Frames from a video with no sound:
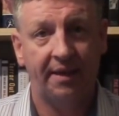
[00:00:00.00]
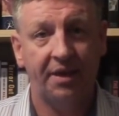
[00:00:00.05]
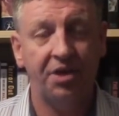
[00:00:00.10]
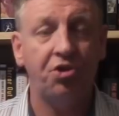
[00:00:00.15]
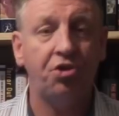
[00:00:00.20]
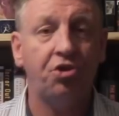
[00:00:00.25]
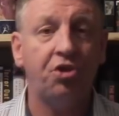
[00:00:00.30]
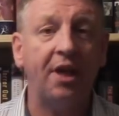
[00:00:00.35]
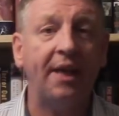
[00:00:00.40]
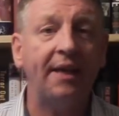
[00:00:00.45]

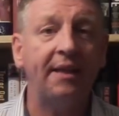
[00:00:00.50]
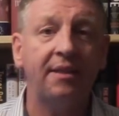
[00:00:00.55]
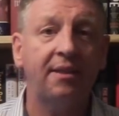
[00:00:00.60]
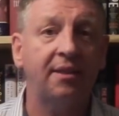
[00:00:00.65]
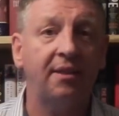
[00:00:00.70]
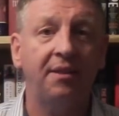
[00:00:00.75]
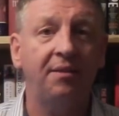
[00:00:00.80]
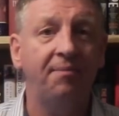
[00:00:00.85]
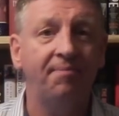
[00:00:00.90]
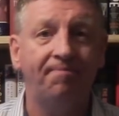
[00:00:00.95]
He's
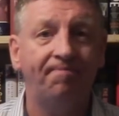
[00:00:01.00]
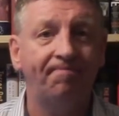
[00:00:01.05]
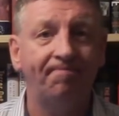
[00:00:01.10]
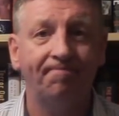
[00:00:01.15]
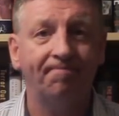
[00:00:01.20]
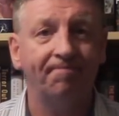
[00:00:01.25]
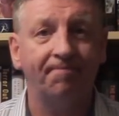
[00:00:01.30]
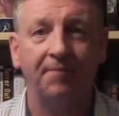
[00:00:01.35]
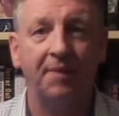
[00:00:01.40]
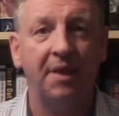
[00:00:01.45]
chasing
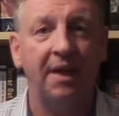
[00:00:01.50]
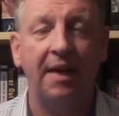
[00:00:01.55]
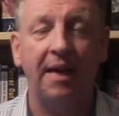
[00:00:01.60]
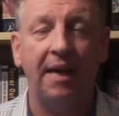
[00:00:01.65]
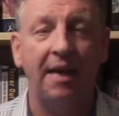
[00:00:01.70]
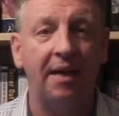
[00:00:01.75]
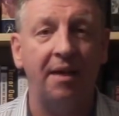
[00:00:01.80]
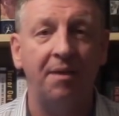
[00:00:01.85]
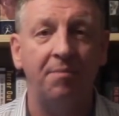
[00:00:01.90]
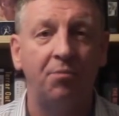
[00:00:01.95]

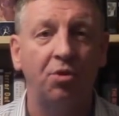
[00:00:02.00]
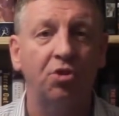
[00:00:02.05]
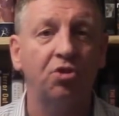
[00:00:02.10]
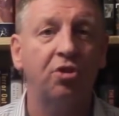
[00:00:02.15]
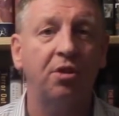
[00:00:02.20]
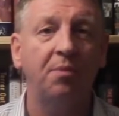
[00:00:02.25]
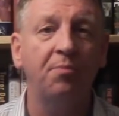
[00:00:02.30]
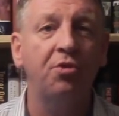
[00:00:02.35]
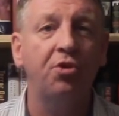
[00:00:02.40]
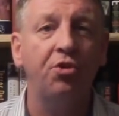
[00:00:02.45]

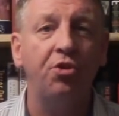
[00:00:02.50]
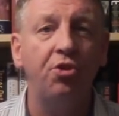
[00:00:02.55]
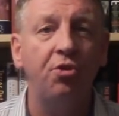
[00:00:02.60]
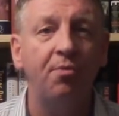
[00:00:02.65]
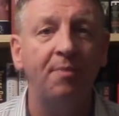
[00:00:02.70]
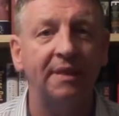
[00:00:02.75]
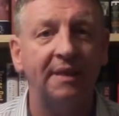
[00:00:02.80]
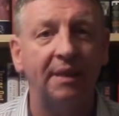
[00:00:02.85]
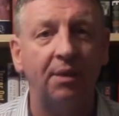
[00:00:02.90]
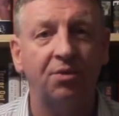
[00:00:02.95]
Muslim
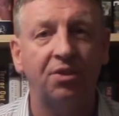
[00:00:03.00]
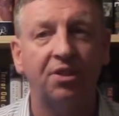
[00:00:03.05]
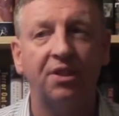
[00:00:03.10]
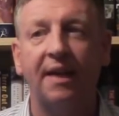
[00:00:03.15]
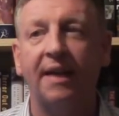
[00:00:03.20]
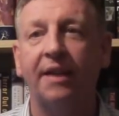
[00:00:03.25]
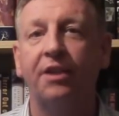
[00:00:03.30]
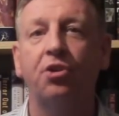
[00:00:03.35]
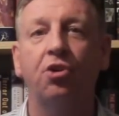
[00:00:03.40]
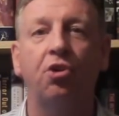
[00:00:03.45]
groomers
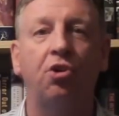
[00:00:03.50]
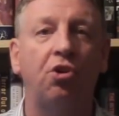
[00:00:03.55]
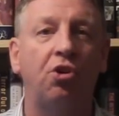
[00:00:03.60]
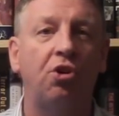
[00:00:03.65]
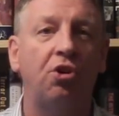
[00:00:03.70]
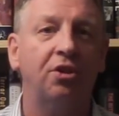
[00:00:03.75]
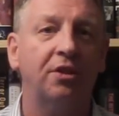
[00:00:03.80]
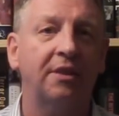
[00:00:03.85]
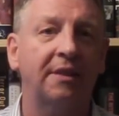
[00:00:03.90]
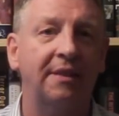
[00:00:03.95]
outside
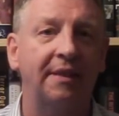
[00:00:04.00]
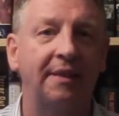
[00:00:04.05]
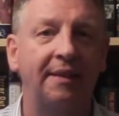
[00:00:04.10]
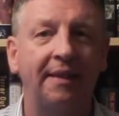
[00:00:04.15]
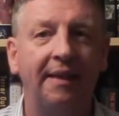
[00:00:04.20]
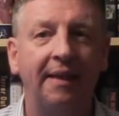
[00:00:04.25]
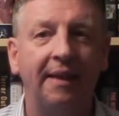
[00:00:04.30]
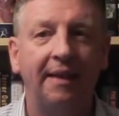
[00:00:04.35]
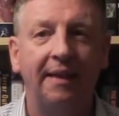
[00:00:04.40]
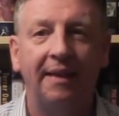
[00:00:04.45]
courts
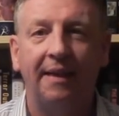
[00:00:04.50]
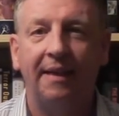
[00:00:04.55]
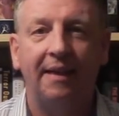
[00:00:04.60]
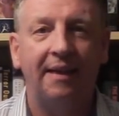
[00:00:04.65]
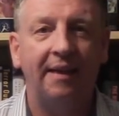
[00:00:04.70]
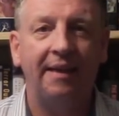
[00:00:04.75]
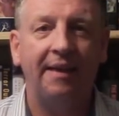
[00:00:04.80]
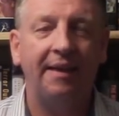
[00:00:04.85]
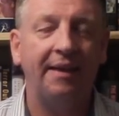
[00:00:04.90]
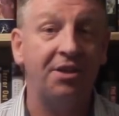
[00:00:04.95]
and
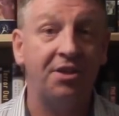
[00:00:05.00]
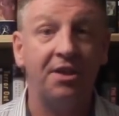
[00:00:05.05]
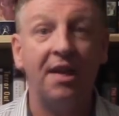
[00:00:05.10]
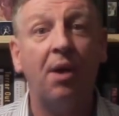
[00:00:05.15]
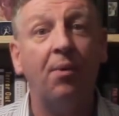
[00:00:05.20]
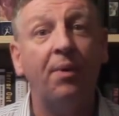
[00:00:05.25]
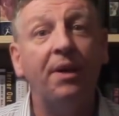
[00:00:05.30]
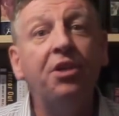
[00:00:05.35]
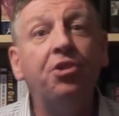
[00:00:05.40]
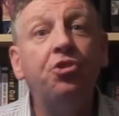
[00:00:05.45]
he's
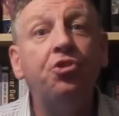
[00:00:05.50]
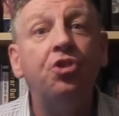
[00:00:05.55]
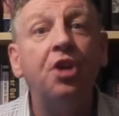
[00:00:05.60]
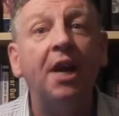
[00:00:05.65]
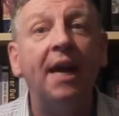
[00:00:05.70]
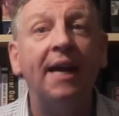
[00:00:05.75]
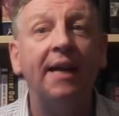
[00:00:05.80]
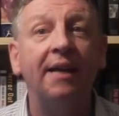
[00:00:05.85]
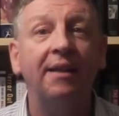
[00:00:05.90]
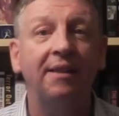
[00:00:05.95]
now in
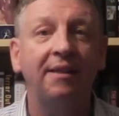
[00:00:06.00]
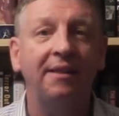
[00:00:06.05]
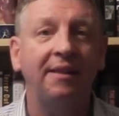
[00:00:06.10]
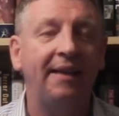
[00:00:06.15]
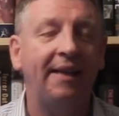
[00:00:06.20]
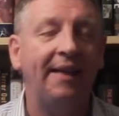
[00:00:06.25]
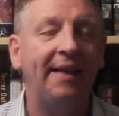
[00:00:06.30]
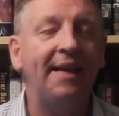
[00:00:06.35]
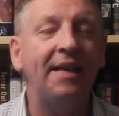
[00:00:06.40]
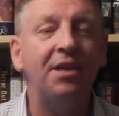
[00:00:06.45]
jail.
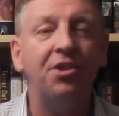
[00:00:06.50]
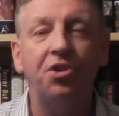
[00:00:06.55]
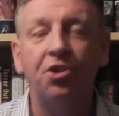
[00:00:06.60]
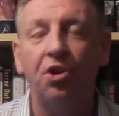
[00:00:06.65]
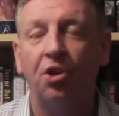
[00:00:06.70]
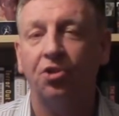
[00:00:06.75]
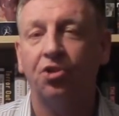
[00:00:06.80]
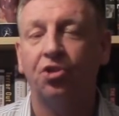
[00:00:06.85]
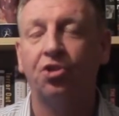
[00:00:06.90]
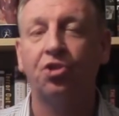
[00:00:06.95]
He is
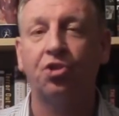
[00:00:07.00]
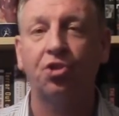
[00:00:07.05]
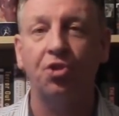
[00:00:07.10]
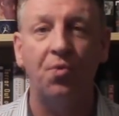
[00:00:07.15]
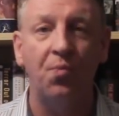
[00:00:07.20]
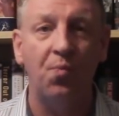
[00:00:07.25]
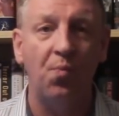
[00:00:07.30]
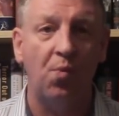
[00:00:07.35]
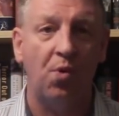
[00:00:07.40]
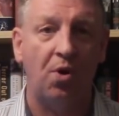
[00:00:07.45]
not
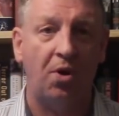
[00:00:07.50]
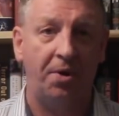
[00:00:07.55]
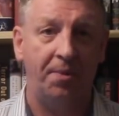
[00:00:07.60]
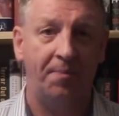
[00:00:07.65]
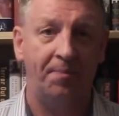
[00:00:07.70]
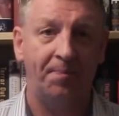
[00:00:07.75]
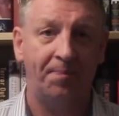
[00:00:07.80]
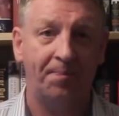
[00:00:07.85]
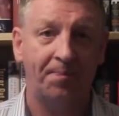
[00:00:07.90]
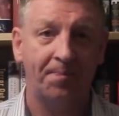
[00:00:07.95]

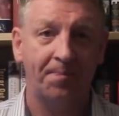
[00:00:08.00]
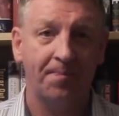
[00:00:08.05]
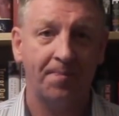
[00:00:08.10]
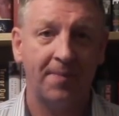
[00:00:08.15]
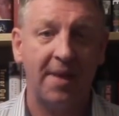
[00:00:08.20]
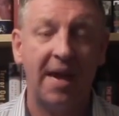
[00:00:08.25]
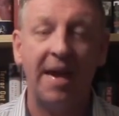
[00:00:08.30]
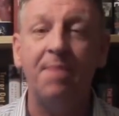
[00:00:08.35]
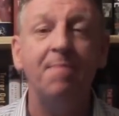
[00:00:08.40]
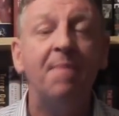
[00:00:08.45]
someone
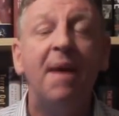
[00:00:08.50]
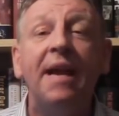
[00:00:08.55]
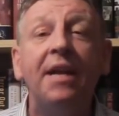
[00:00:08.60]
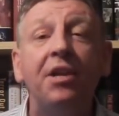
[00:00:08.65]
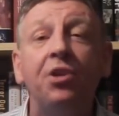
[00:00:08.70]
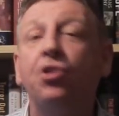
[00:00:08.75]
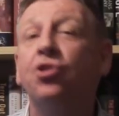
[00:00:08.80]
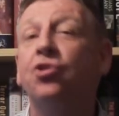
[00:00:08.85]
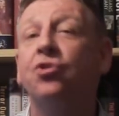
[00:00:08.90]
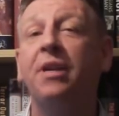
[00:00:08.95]
a
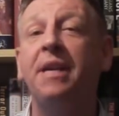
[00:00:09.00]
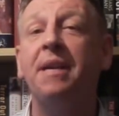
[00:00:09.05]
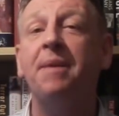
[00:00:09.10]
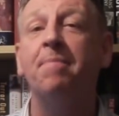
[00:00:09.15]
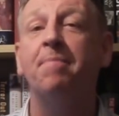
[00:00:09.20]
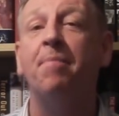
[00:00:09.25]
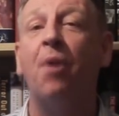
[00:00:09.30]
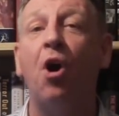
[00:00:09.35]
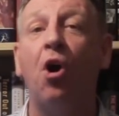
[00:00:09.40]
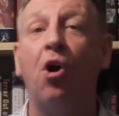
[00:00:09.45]

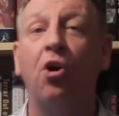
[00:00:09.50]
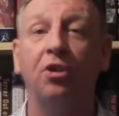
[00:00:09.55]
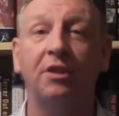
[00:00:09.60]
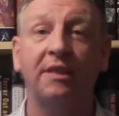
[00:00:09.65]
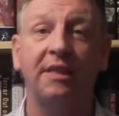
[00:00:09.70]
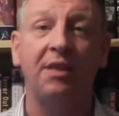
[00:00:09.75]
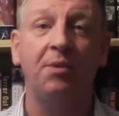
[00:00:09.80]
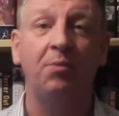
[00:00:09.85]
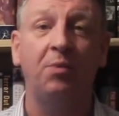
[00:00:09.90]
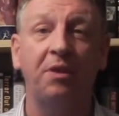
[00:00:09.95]
mainstream
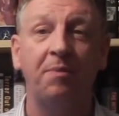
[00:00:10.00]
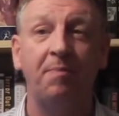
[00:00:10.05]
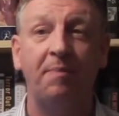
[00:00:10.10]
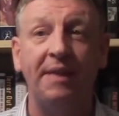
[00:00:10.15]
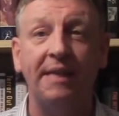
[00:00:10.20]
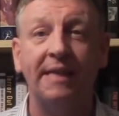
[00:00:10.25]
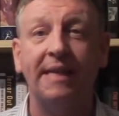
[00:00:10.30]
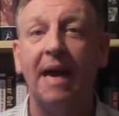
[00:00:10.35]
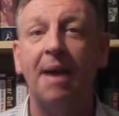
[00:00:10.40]
party would be